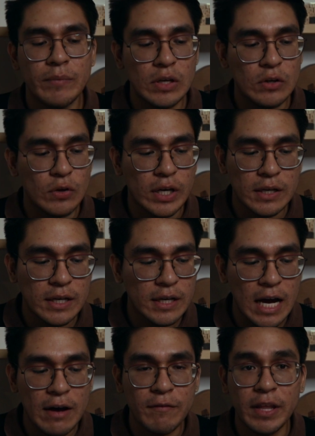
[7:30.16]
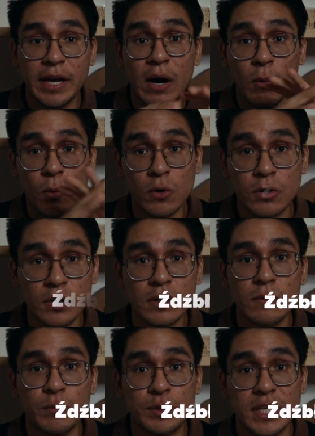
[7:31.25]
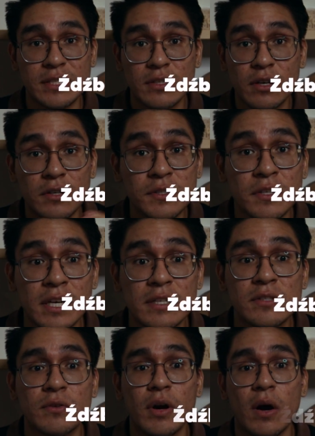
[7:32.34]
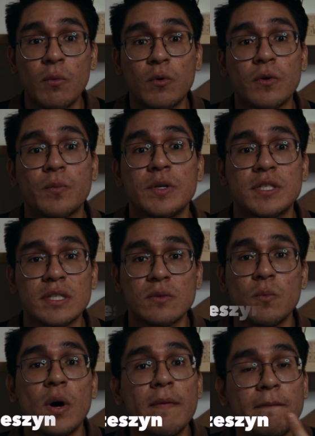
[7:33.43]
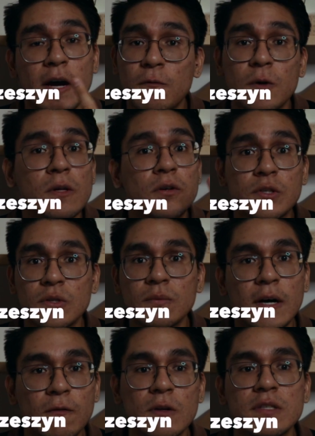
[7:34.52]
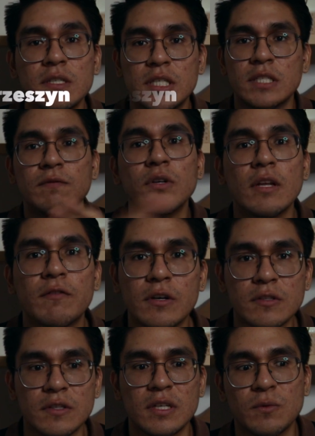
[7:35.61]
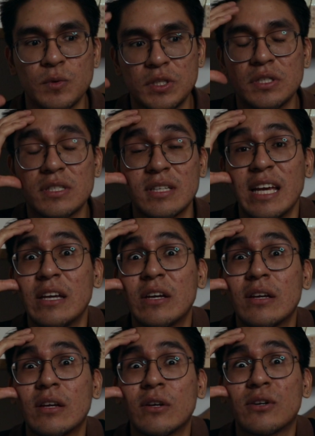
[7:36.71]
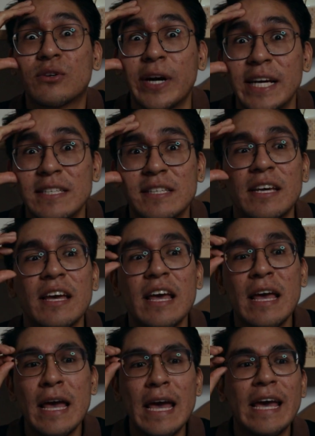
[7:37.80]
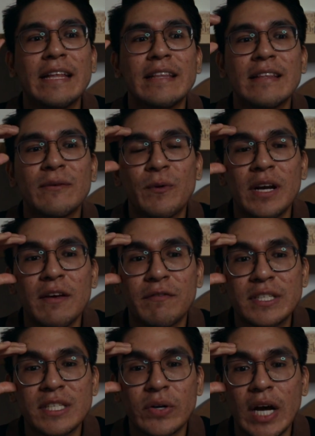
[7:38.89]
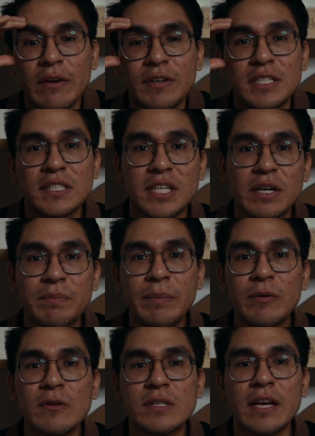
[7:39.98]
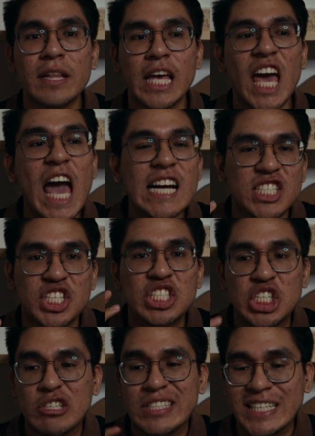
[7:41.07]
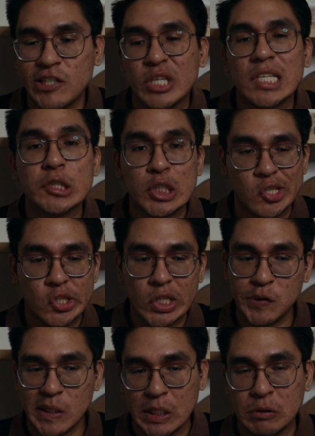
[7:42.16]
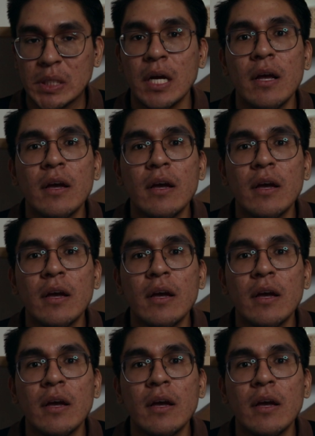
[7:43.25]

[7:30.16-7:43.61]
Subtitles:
You can have like a word with just consonants, or a word with just one vowel or two vowels and just full of consonants, which is like crazy. And when I first arrived, I just heard people saying like shh.